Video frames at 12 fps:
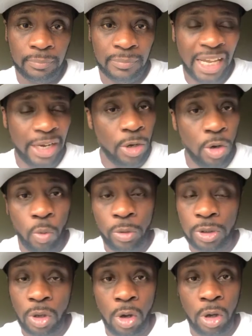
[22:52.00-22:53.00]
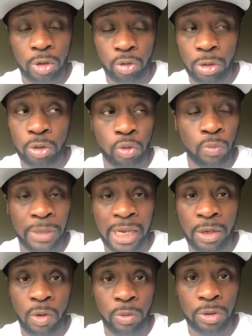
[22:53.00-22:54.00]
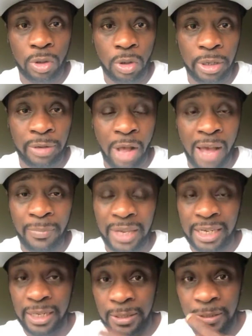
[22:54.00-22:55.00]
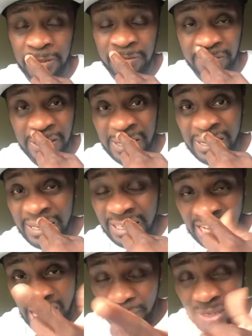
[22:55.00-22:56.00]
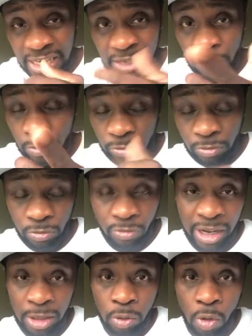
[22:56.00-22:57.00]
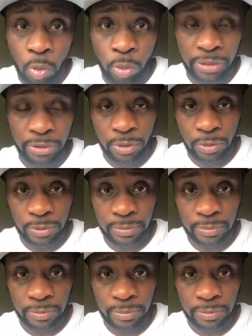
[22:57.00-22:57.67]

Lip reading: I know it's hard. Trust you me, I know it's hard. I'm in it. I'm in it right along with you.